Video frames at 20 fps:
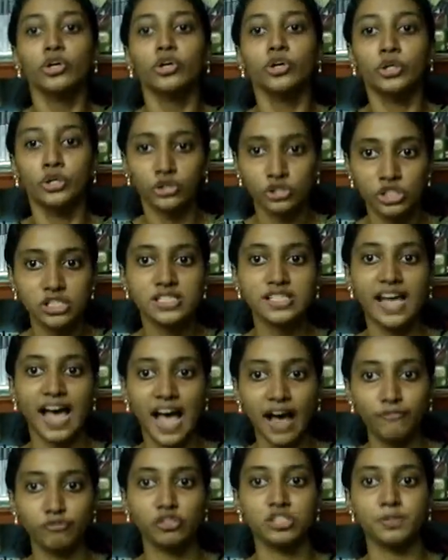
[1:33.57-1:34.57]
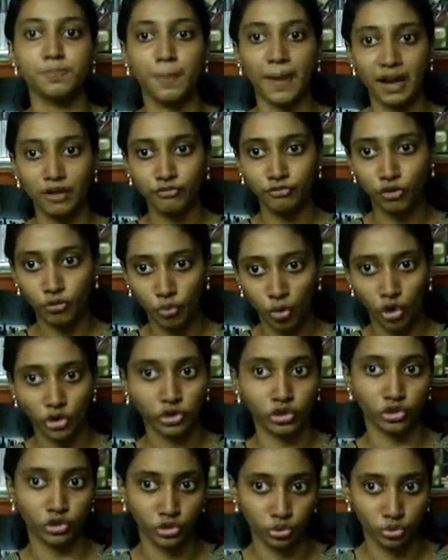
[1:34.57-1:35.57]
You just have to spend for
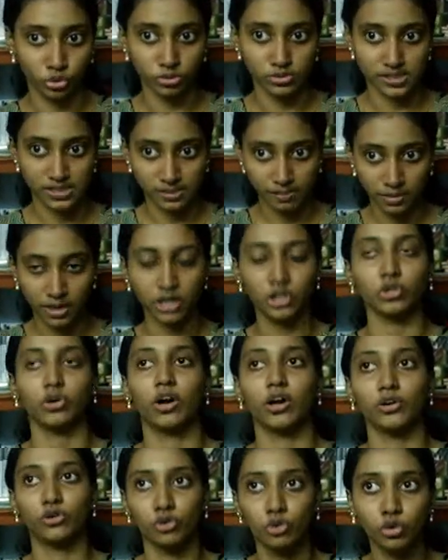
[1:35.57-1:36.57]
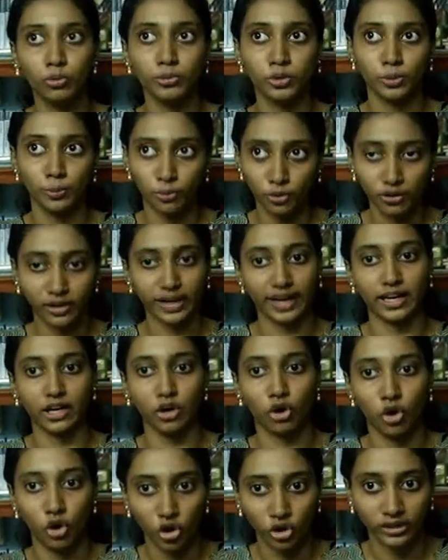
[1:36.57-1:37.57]
what you do, similar to a room you book in a
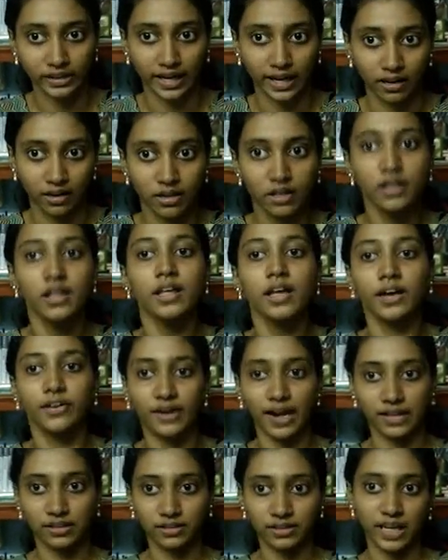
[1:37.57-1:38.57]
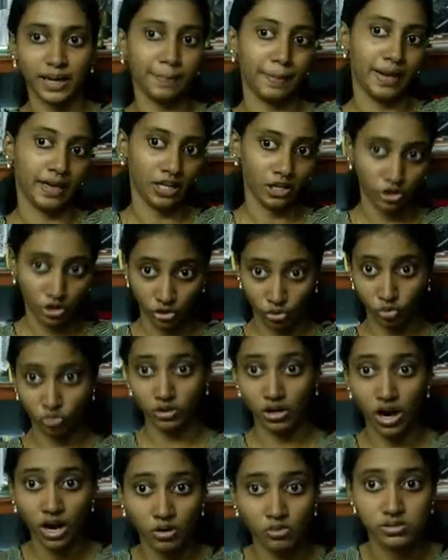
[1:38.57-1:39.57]
hotel rather than making your
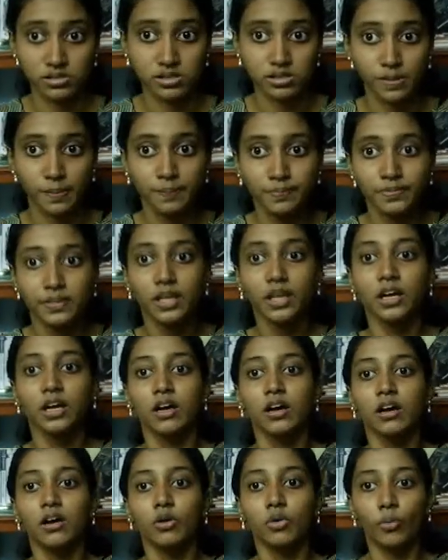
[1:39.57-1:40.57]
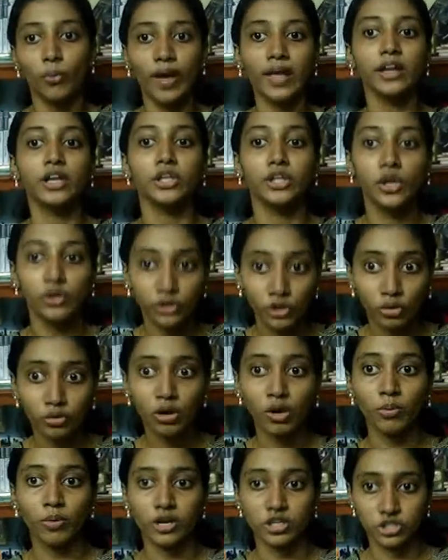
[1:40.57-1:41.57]
own house. When
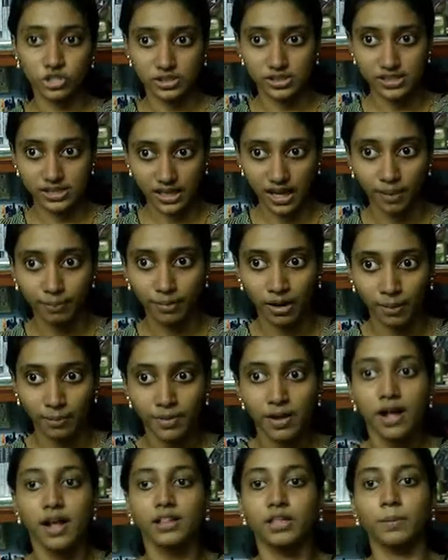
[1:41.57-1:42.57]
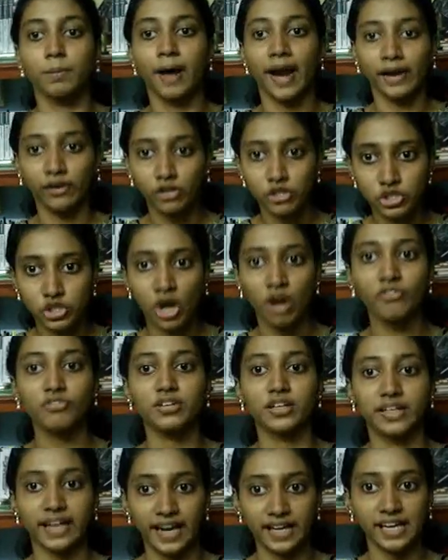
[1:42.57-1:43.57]
newer versions come up, the
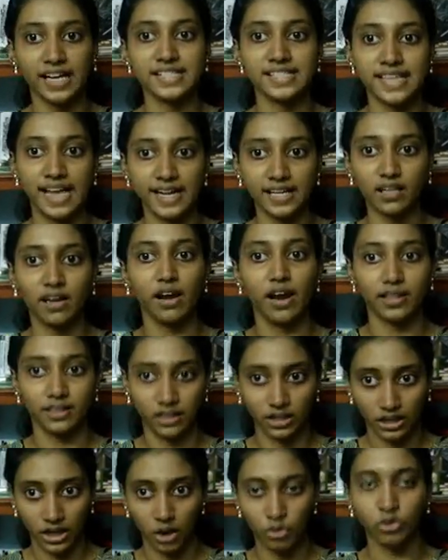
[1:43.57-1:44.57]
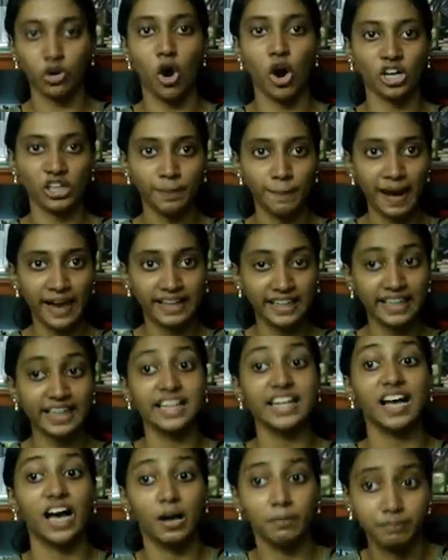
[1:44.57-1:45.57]
Microsoft Data Center in the cloud
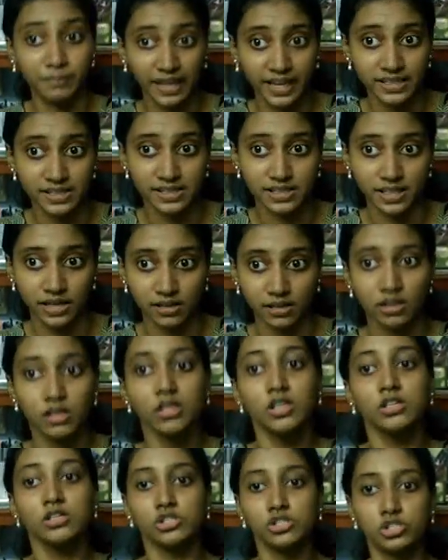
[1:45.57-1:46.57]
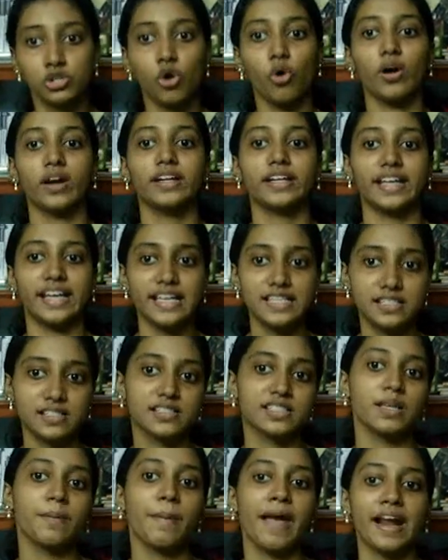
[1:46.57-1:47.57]
automatically updates it, so it
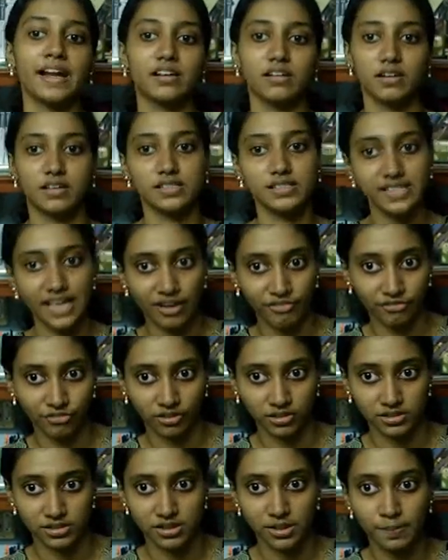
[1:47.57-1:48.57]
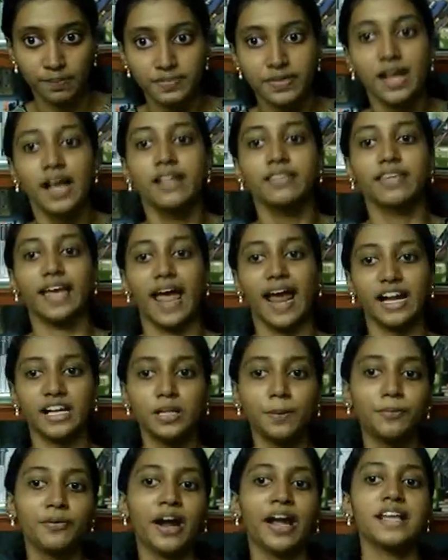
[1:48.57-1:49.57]
eases the maintenance efforts. The
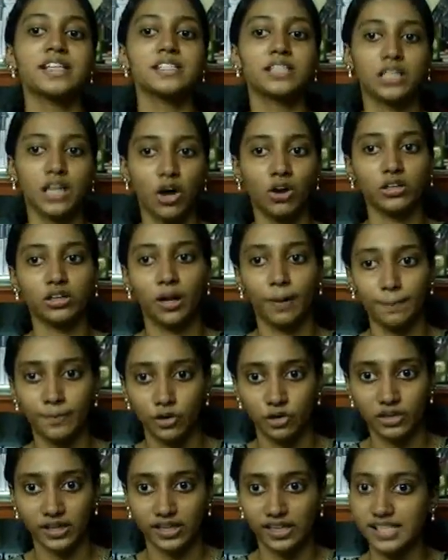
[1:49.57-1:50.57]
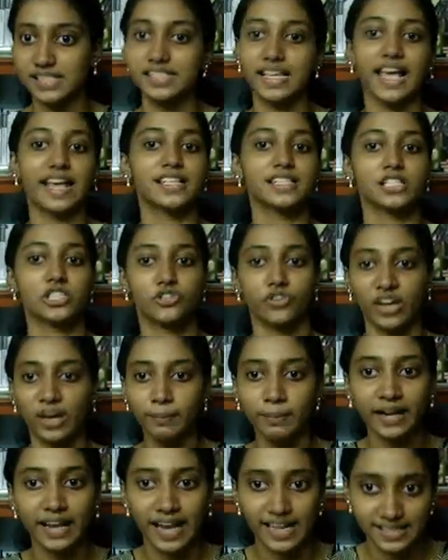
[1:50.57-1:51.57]
enterprise cloud computing is
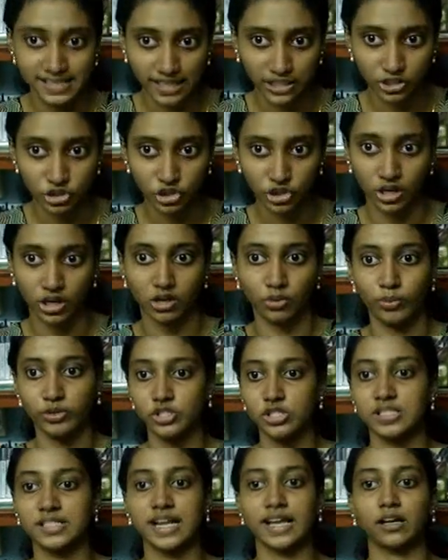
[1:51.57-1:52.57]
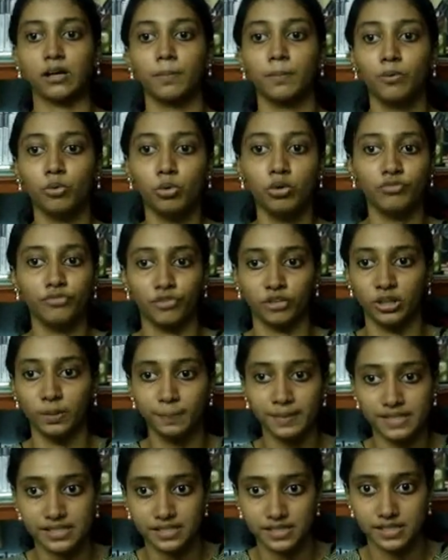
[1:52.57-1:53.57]
extremely essential, which is like a boon for the
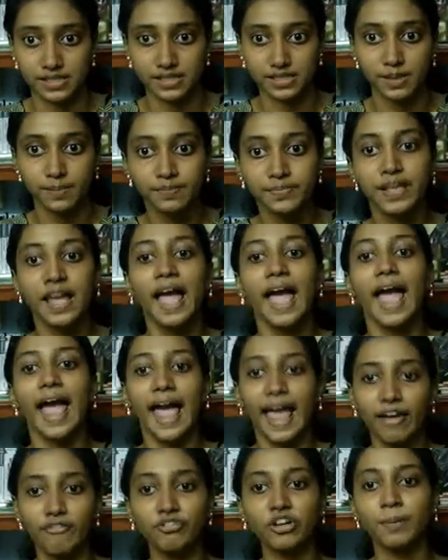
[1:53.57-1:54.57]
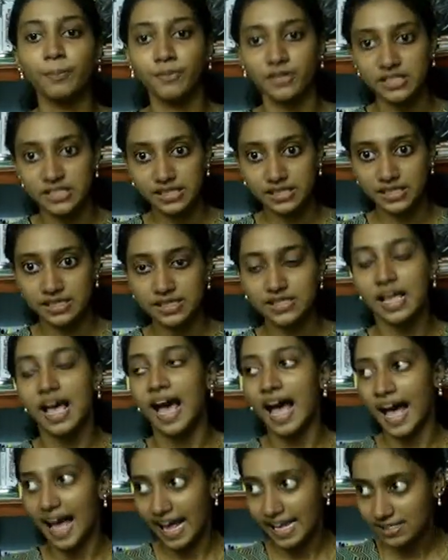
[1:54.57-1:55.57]
business. Every business
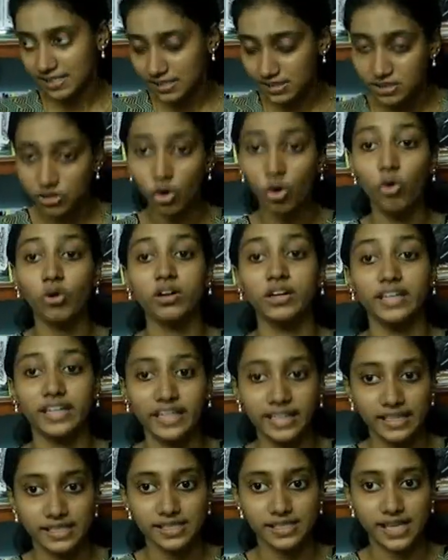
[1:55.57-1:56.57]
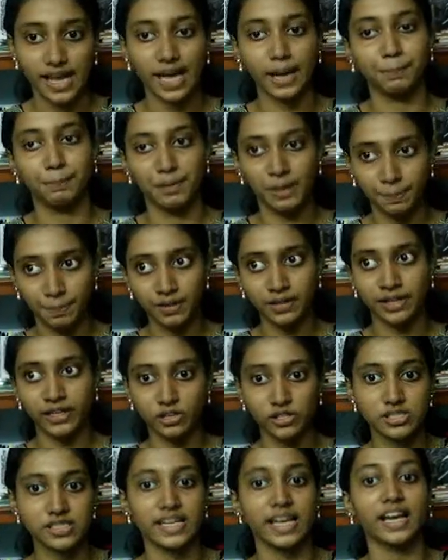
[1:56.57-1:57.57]
has its own needs and people need
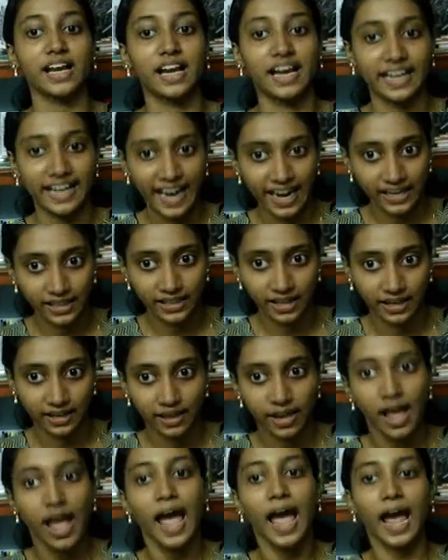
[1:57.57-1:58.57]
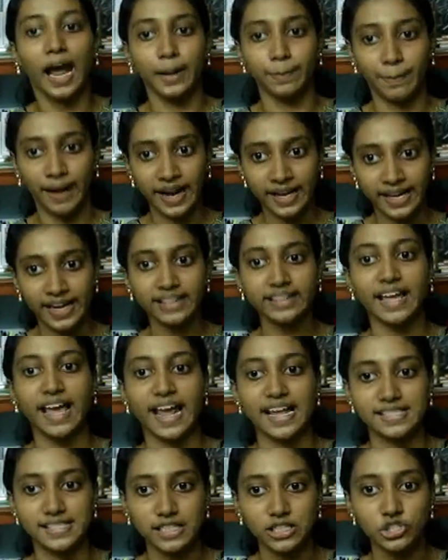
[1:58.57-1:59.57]
to stay connected and maintain the
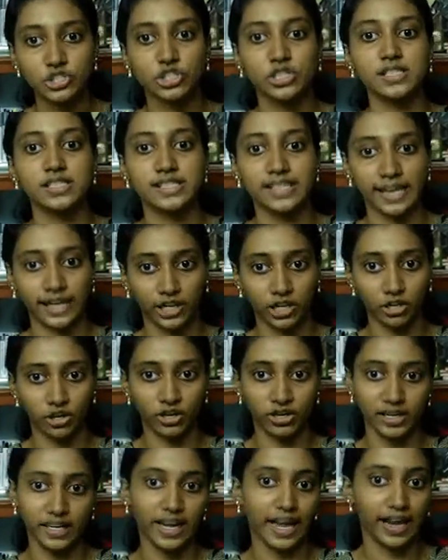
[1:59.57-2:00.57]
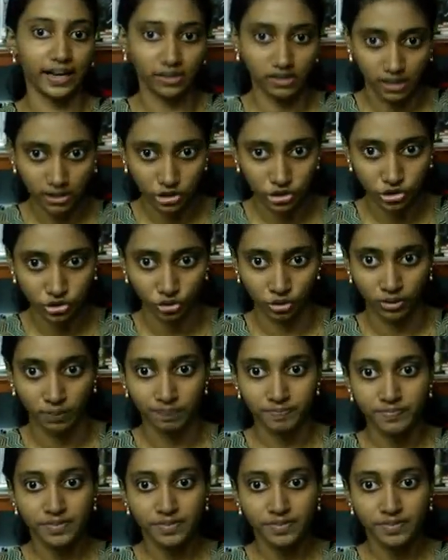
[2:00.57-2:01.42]
essential security and control.